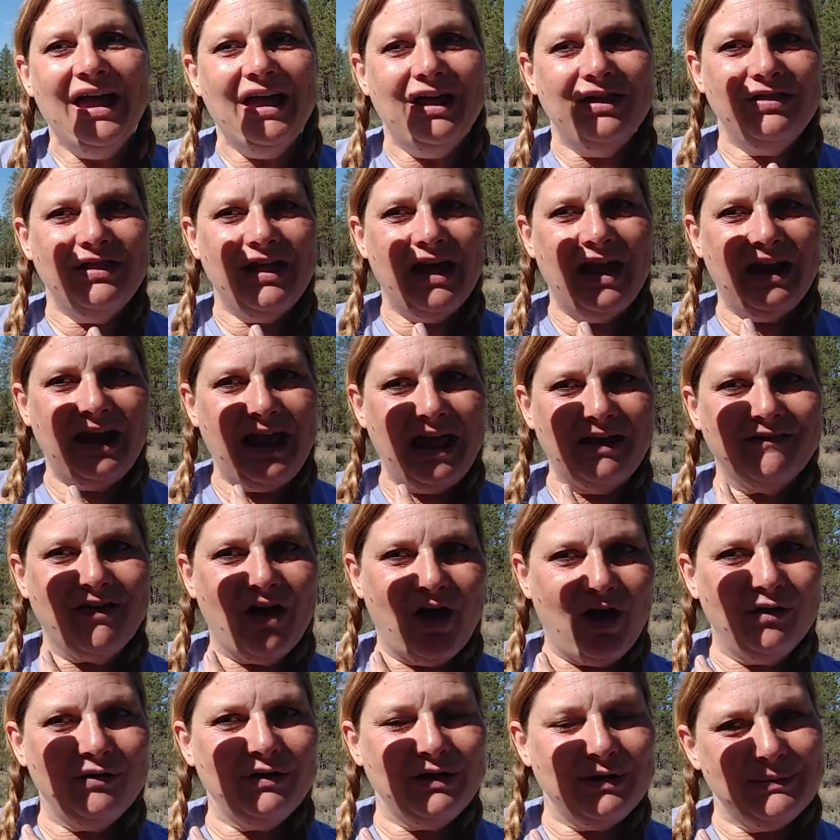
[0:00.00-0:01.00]
that have
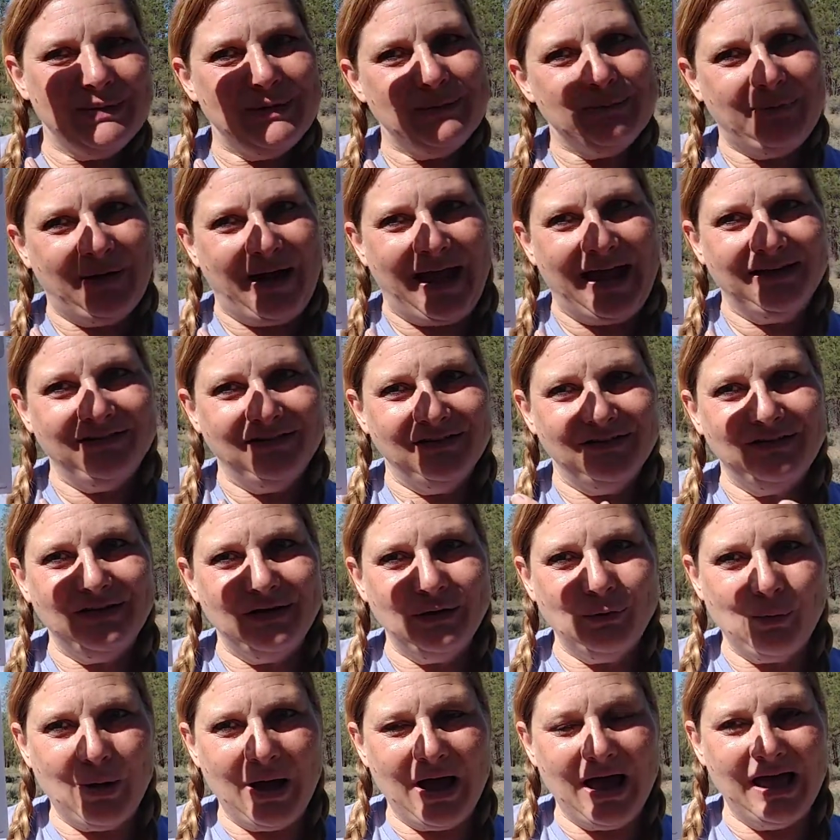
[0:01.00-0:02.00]
already been
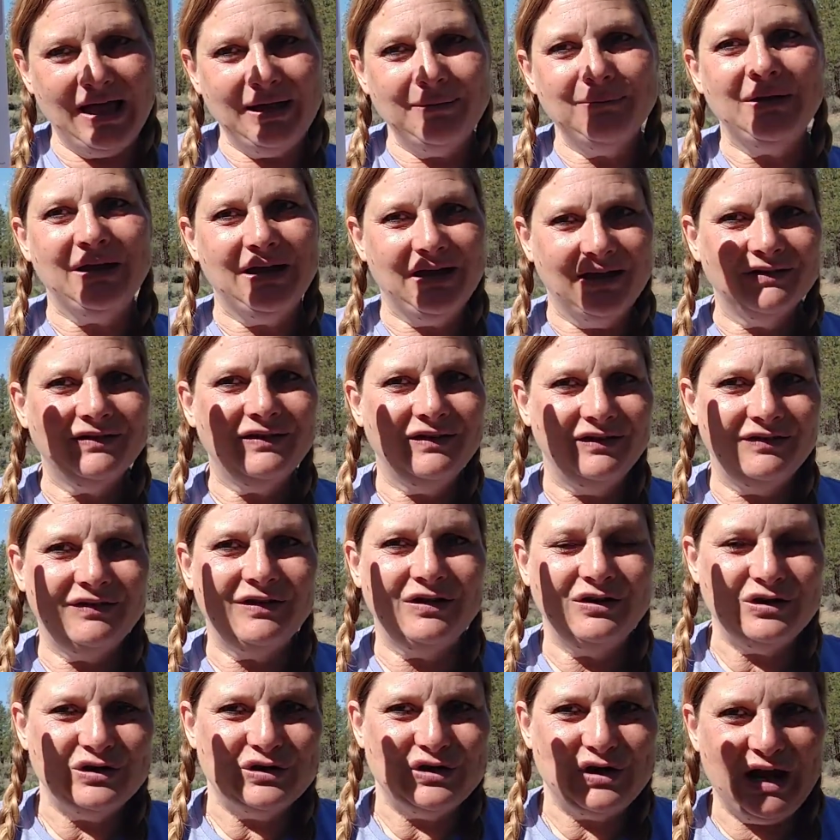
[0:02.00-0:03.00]
practicing Y because it's
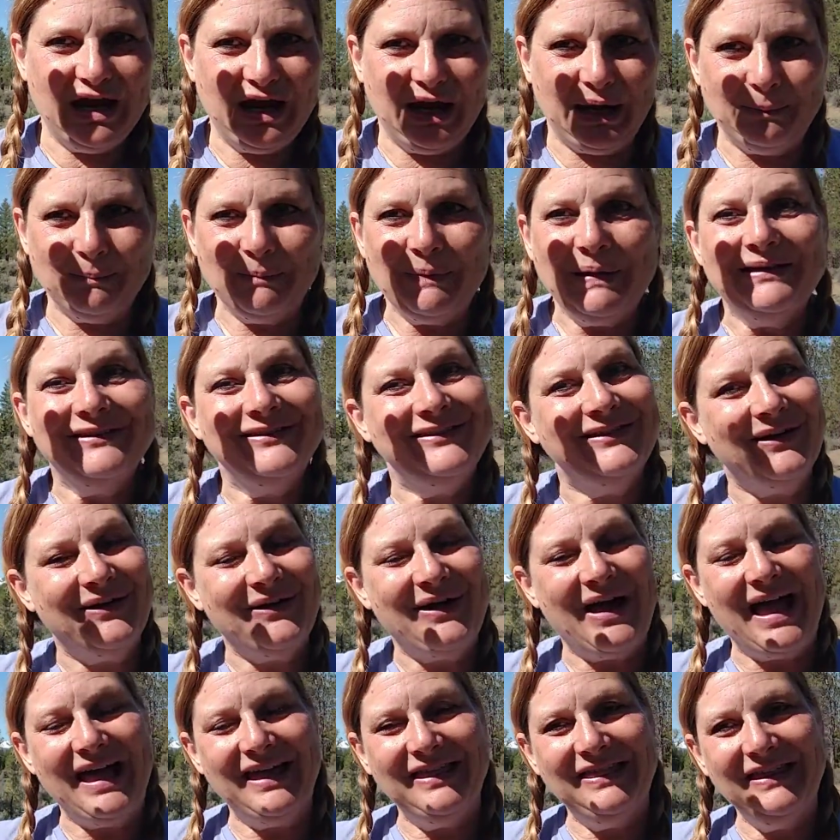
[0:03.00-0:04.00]
in your name. So
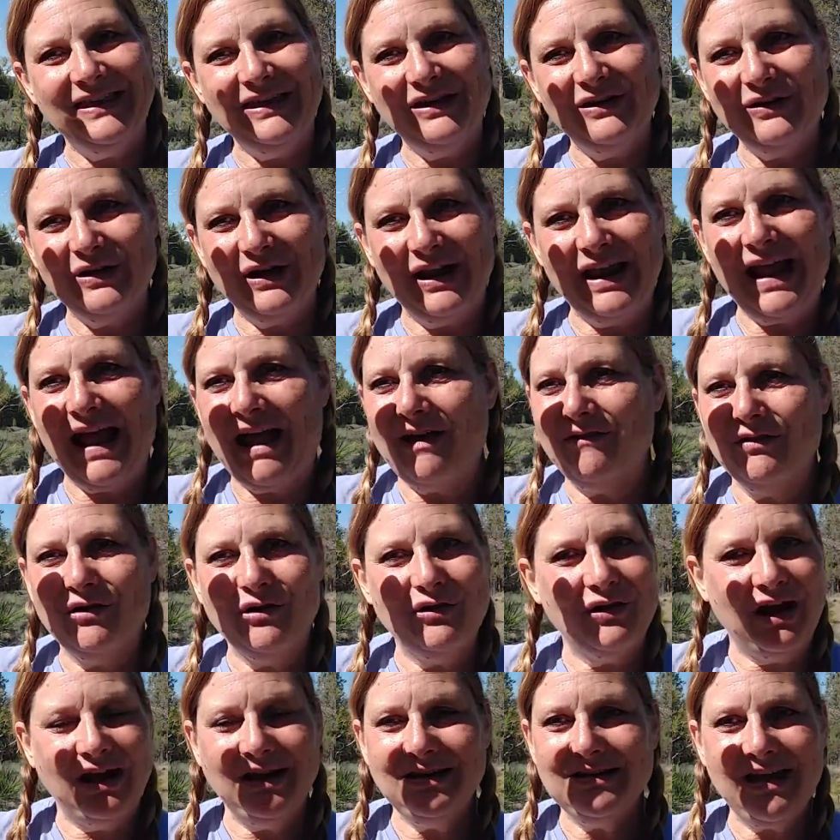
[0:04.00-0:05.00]
I think you're going to have a
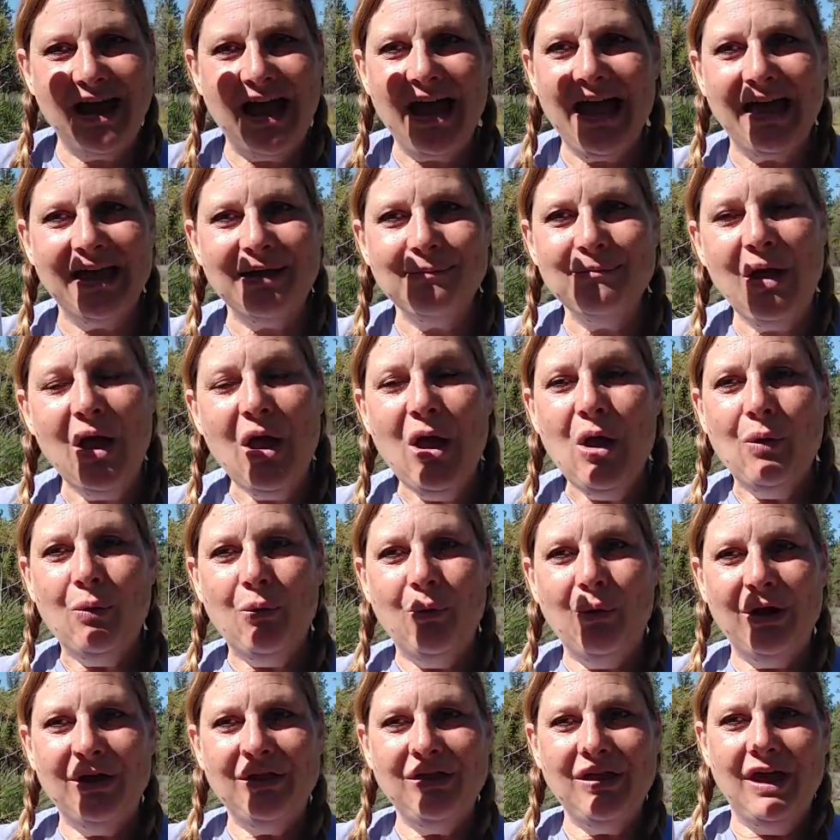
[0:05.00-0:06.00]
great time
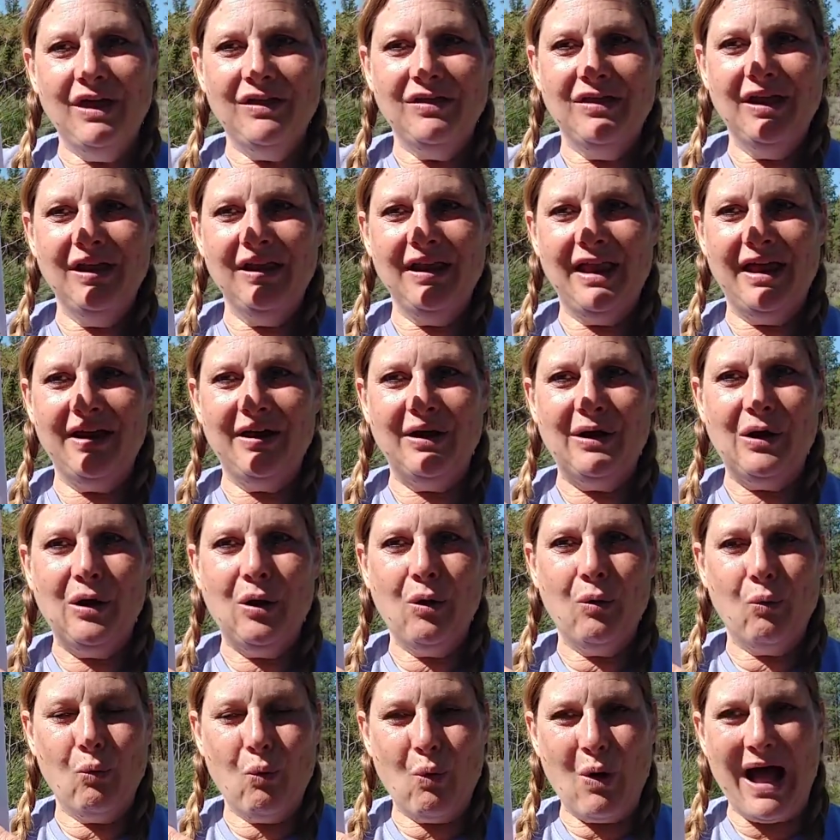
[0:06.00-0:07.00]
with the letter
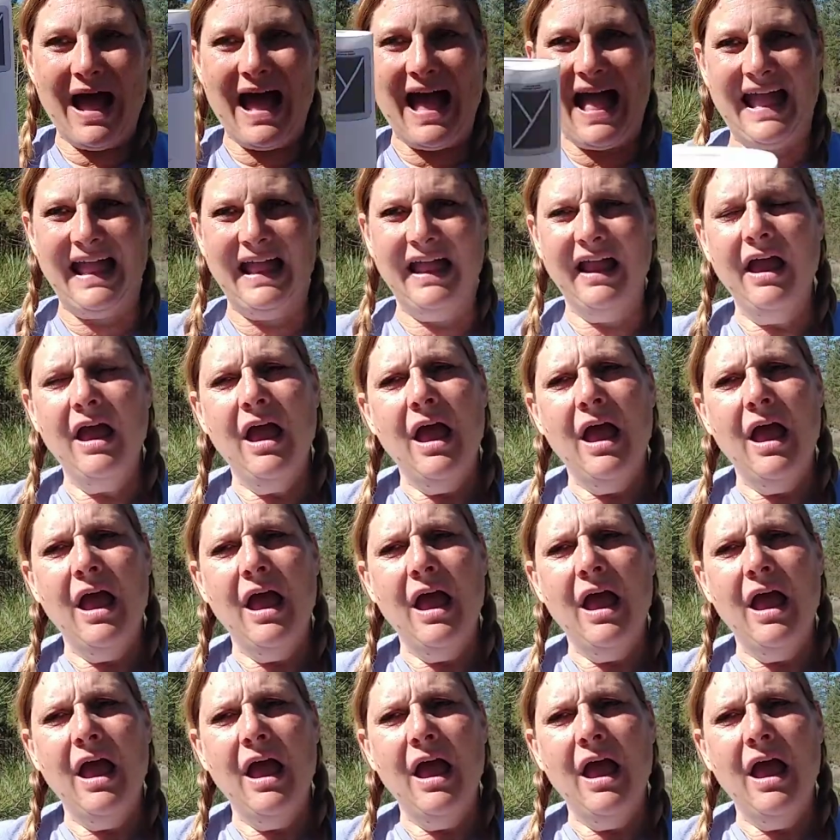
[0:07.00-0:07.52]
Y.